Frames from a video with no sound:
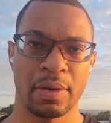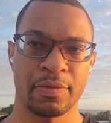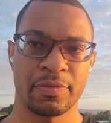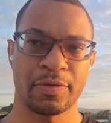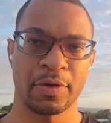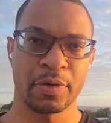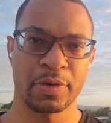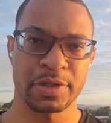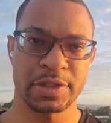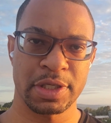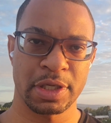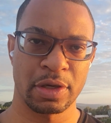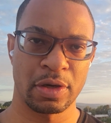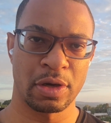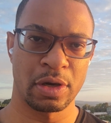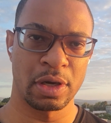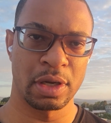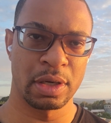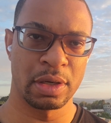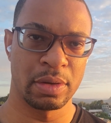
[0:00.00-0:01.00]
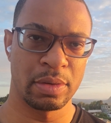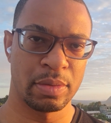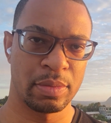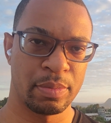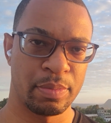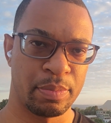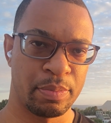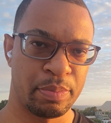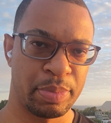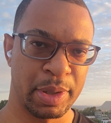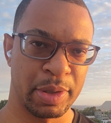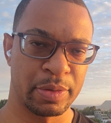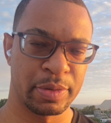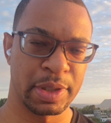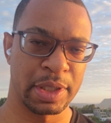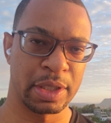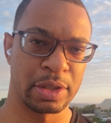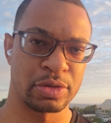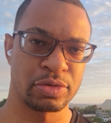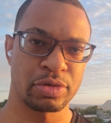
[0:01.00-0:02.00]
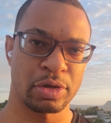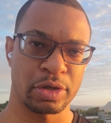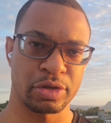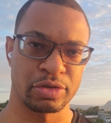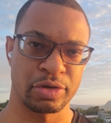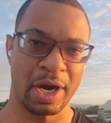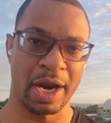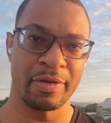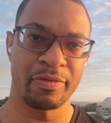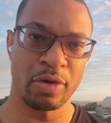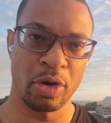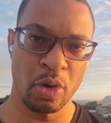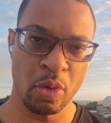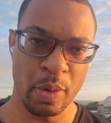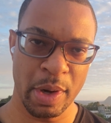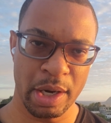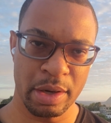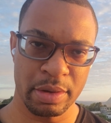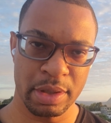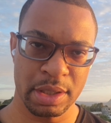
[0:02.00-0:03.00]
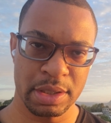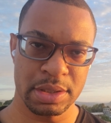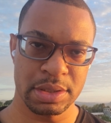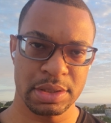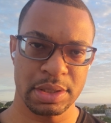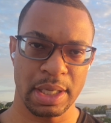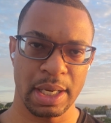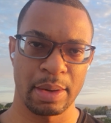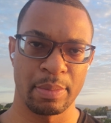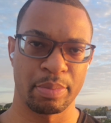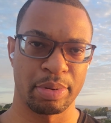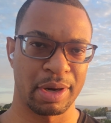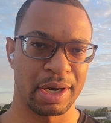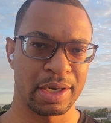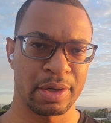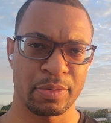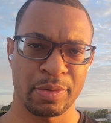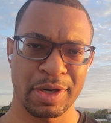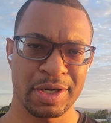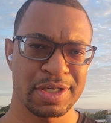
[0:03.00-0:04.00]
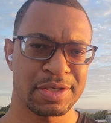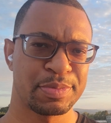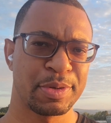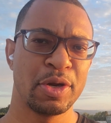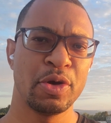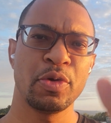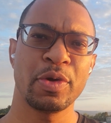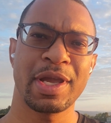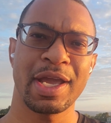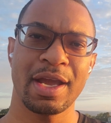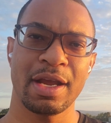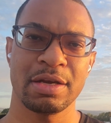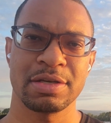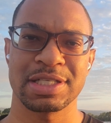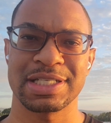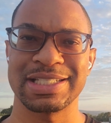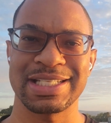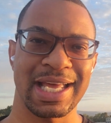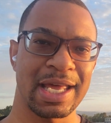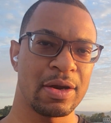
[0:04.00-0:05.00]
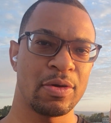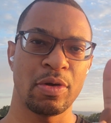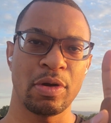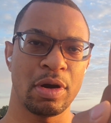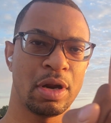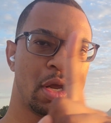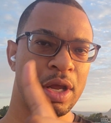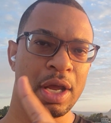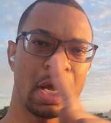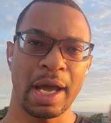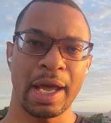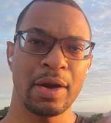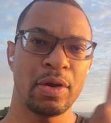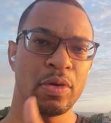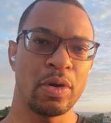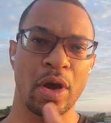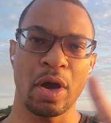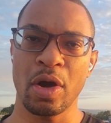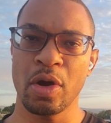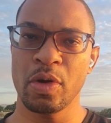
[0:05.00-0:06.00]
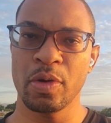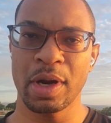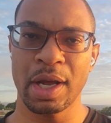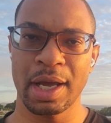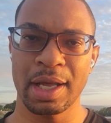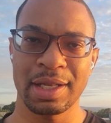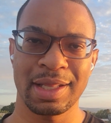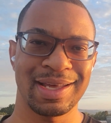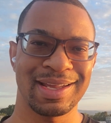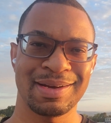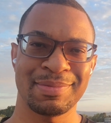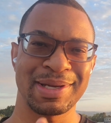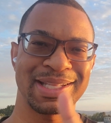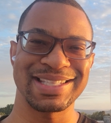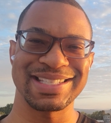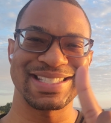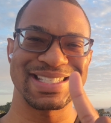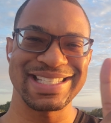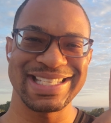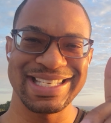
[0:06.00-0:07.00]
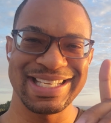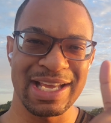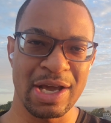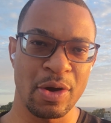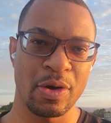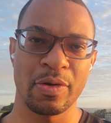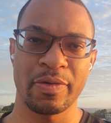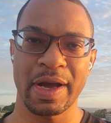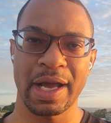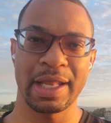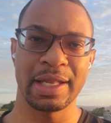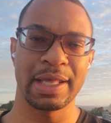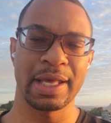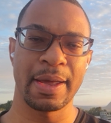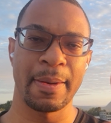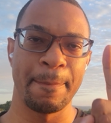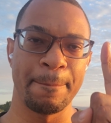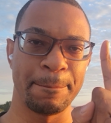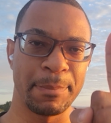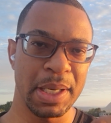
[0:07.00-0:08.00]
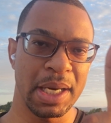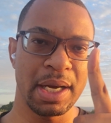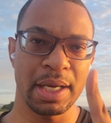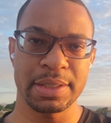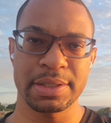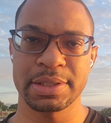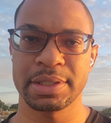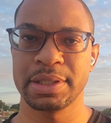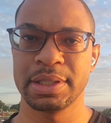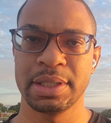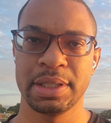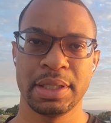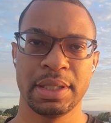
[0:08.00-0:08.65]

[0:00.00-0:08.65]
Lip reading: focusing on building truck driver awareness and brand awareness. But who cares? Because I don't own Hyliion. I'm not the CEO of Hyliion. But